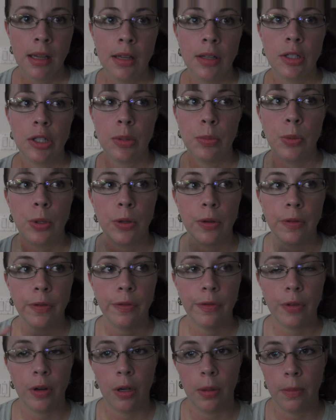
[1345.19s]
to move
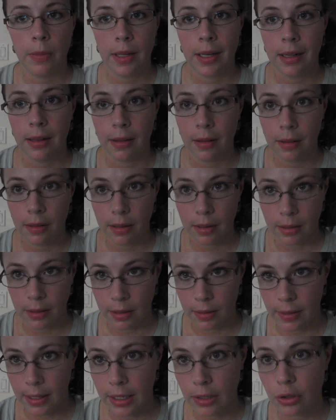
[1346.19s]
from an
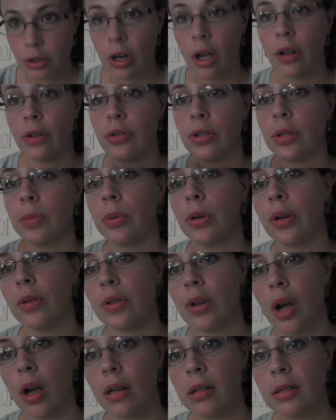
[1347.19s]
electron to a
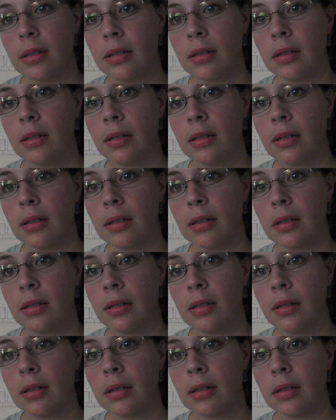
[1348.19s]
proton.